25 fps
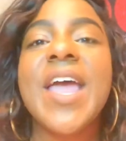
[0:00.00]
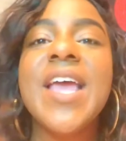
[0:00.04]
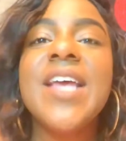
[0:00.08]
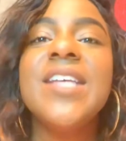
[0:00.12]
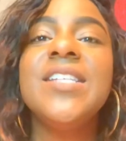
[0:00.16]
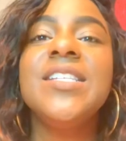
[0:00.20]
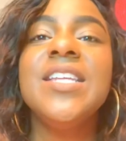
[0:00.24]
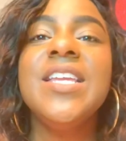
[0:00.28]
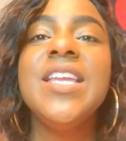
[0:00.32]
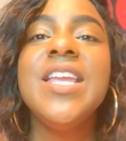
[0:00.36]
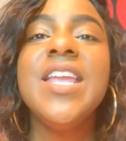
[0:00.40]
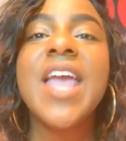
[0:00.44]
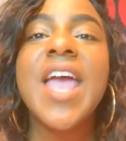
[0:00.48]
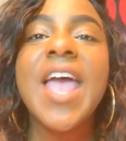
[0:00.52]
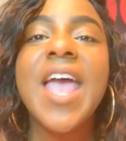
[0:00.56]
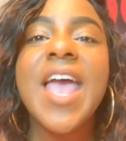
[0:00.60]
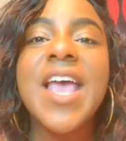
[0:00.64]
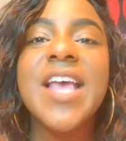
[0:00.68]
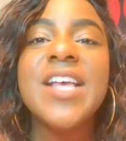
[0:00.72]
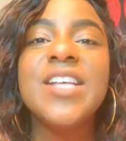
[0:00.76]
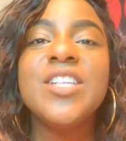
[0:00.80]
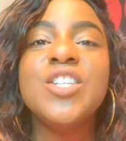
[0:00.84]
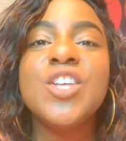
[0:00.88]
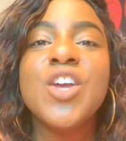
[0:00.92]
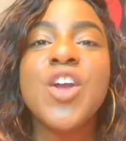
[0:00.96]
as he
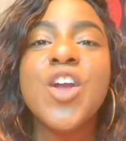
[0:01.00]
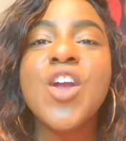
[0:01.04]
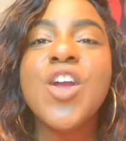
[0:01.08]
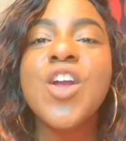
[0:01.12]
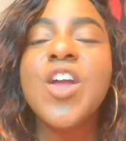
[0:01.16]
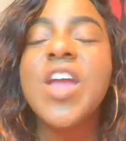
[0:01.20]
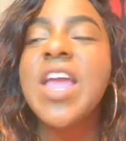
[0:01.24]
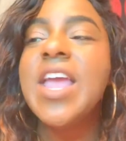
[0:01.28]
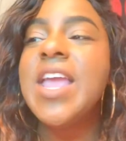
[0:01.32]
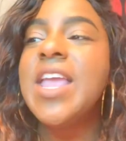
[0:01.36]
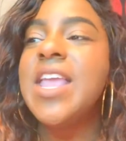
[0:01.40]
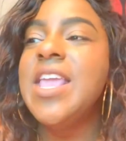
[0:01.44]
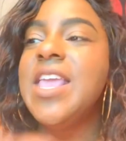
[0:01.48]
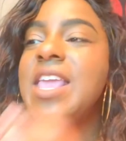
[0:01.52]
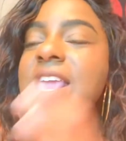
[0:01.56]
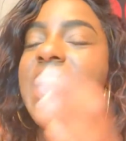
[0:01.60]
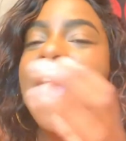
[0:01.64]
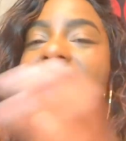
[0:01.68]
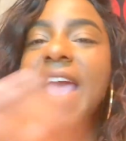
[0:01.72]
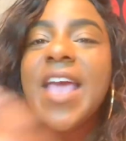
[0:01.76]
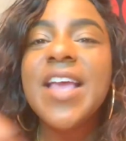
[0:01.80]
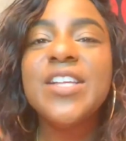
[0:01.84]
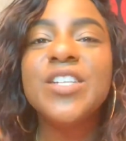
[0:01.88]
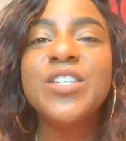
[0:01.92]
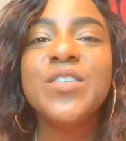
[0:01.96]
has her, he
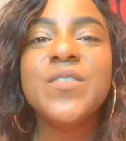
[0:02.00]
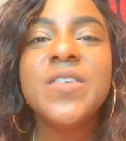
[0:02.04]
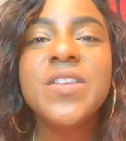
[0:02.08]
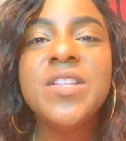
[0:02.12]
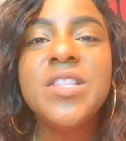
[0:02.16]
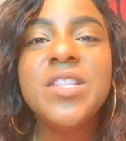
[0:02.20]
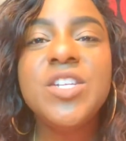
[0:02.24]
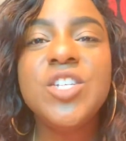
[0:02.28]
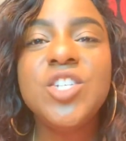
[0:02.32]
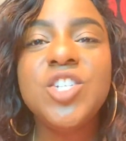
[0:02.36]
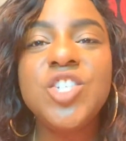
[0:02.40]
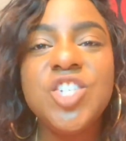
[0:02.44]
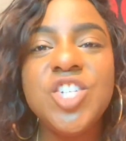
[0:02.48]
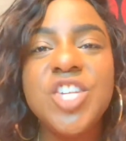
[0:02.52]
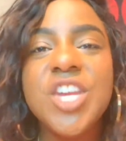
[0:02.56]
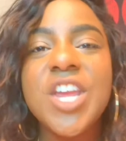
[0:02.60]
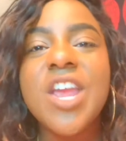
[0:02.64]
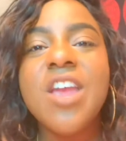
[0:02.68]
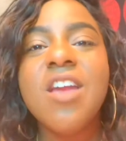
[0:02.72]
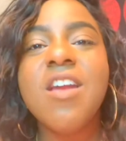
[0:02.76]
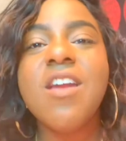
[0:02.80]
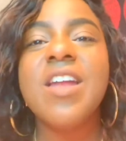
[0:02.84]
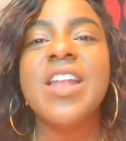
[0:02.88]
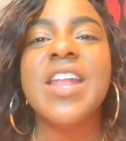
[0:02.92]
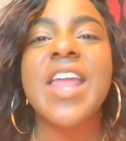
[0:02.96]
has her in this
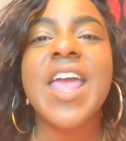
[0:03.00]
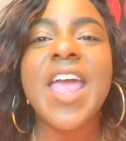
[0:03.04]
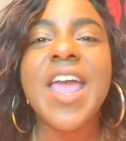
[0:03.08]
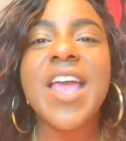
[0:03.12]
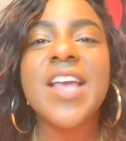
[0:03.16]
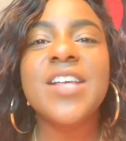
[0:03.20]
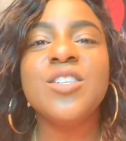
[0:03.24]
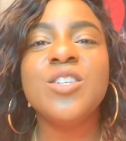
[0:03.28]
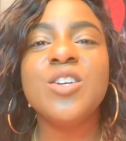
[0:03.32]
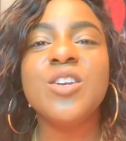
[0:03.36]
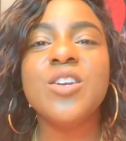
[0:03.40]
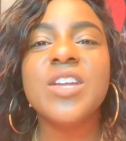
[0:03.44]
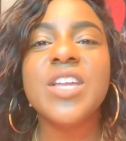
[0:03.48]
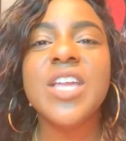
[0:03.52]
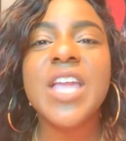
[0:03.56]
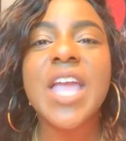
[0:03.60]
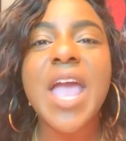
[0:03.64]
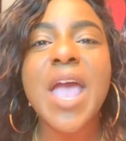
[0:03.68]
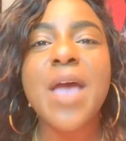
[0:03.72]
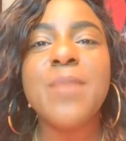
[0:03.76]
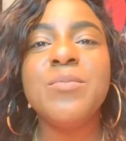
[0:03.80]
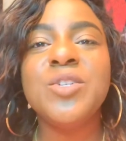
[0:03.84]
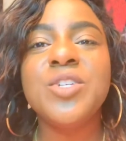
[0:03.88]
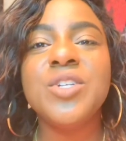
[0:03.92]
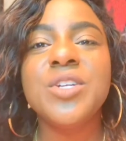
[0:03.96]
chair and has her
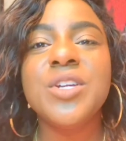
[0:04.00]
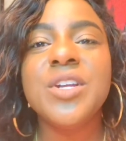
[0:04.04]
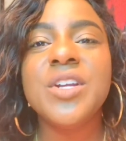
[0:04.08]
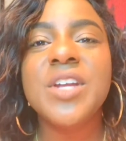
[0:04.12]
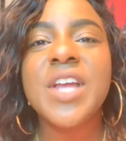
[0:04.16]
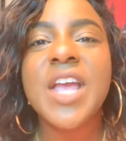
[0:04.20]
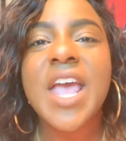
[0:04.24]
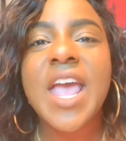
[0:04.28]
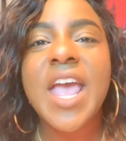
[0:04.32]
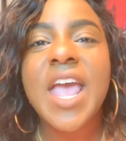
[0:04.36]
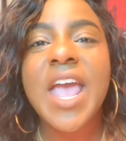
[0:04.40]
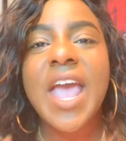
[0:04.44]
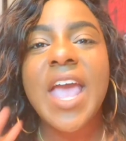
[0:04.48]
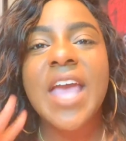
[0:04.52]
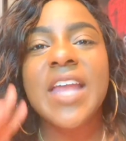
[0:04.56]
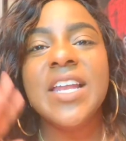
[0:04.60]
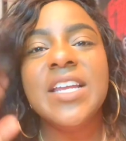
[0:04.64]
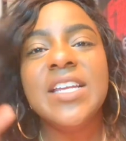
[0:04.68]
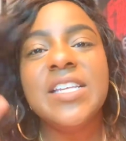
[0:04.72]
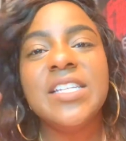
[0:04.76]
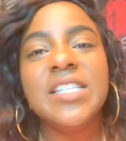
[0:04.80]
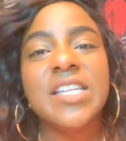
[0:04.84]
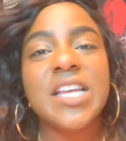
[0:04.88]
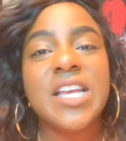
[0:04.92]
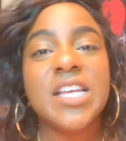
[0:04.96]
captured, and
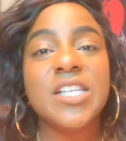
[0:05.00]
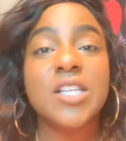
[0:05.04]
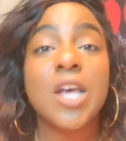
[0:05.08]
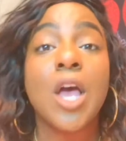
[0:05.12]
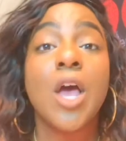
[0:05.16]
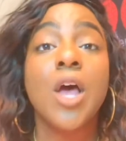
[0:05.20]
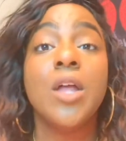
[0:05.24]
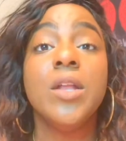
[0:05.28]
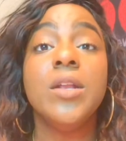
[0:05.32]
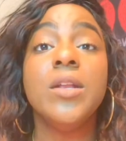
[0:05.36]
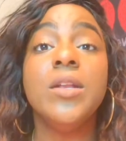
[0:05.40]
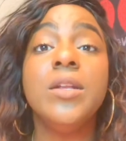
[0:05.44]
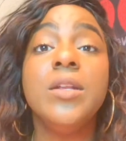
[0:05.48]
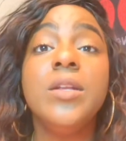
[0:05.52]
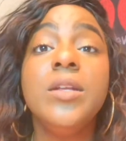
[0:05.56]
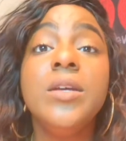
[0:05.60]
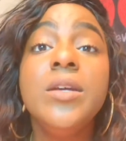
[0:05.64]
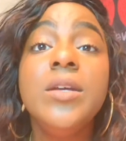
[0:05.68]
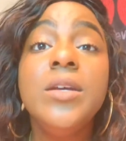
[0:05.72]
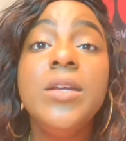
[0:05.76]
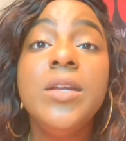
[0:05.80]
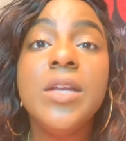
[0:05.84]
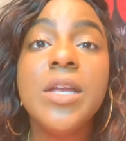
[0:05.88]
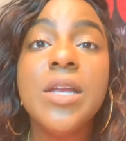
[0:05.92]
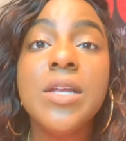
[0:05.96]
he says,
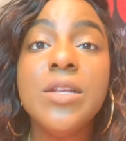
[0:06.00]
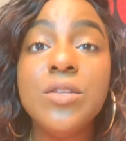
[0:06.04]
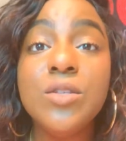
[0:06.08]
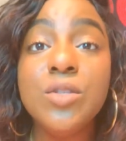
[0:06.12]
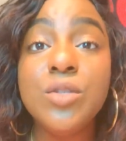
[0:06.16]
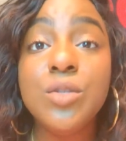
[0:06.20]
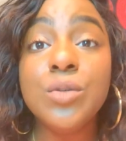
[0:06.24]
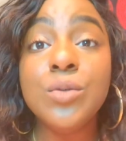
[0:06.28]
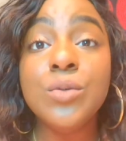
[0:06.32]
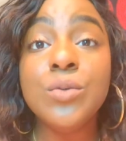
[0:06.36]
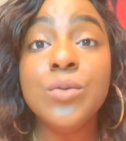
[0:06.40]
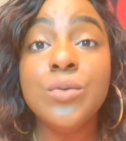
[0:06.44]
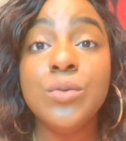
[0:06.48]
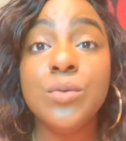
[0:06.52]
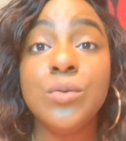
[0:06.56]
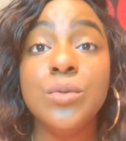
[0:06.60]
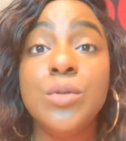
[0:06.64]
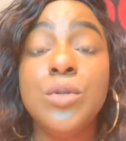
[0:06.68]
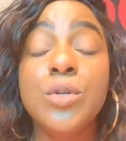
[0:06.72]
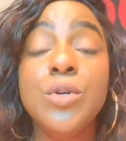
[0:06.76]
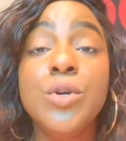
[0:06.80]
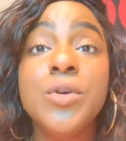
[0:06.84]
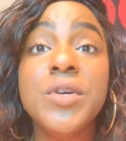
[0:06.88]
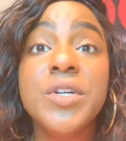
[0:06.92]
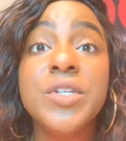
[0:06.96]
Look into
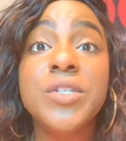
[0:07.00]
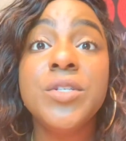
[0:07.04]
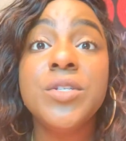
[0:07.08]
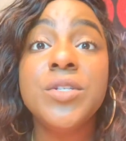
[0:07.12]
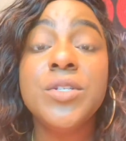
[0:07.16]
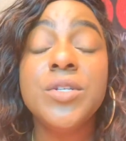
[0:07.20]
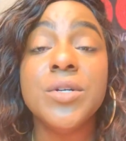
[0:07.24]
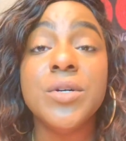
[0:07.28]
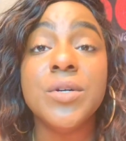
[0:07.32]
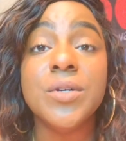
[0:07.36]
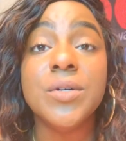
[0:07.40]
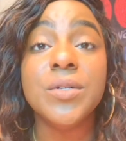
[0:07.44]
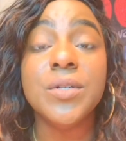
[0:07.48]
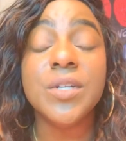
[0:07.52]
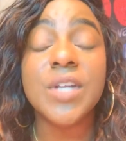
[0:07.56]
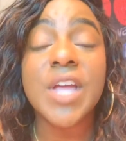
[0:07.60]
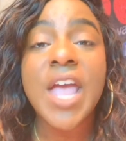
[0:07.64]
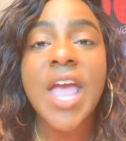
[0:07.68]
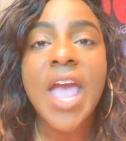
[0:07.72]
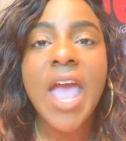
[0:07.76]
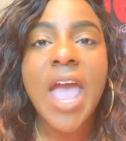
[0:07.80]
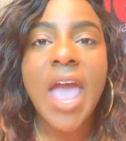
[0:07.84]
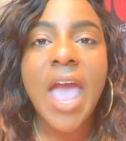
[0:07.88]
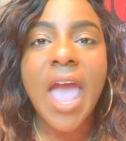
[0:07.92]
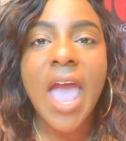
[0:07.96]
the crystal,
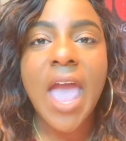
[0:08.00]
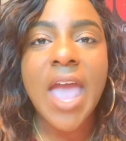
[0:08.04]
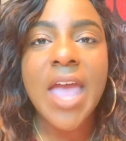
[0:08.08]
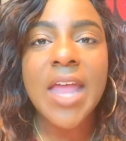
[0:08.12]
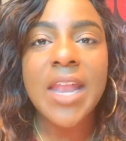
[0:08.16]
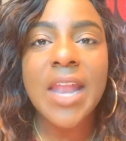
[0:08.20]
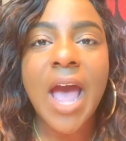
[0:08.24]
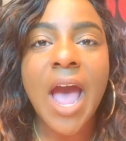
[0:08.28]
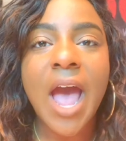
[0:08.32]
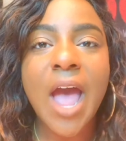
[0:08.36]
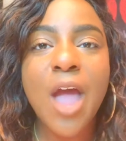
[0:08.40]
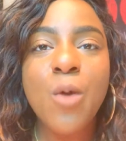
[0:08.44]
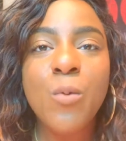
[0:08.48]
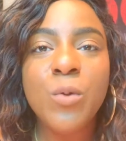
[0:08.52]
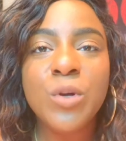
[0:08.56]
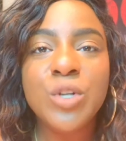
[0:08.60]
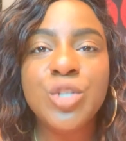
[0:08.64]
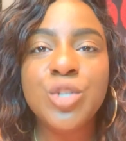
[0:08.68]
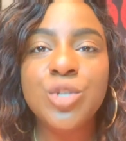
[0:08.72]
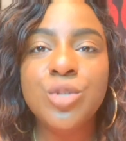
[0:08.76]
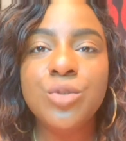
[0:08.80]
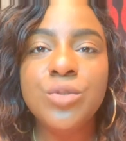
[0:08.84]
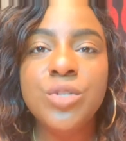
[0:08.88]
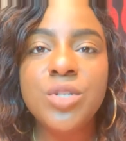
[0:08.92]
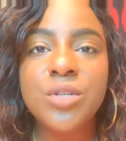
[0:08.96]
and I
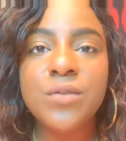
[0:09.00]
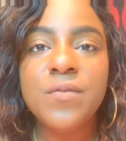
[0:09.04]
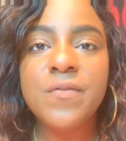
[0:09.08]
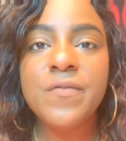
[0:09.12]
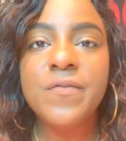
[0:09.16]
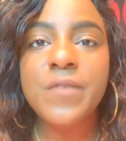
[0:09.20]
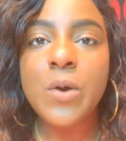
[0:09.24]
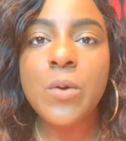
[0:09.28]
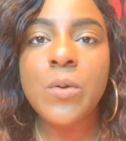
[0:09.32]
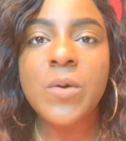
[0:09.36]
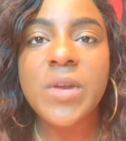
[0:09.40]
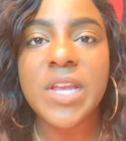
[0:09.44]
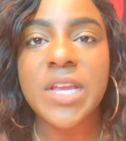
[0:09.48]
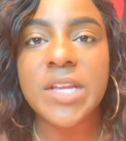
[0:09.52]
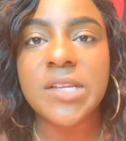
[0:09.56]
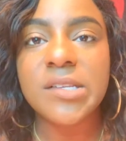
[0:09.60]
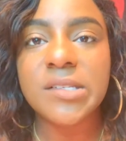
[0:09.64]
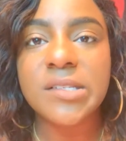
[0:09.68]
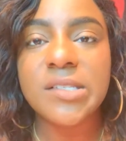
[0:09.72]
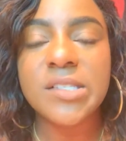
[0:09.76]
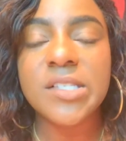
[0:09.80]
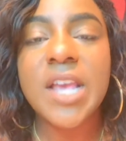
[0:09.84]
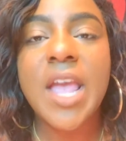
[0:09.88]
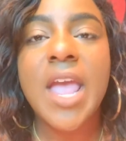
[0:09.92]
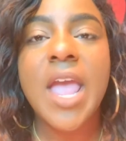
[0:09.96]
want you to
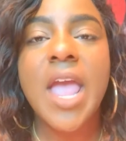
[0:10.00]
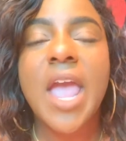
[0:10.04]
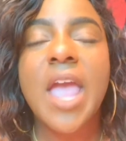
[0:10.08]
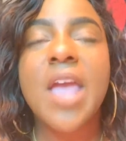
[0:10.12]
focus.